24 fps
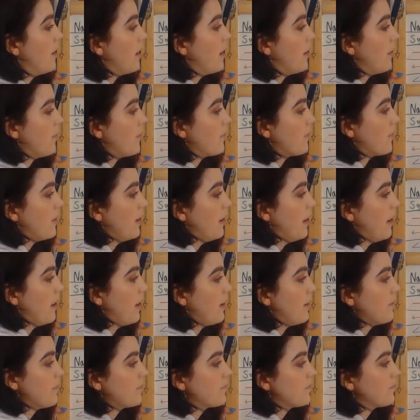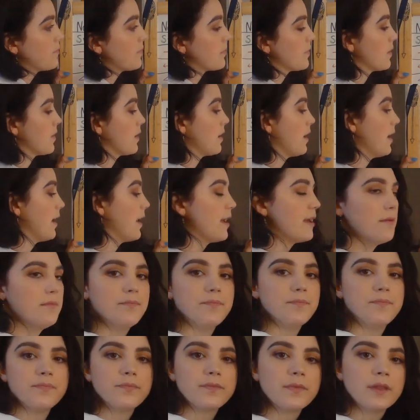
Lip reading: a ray, okay?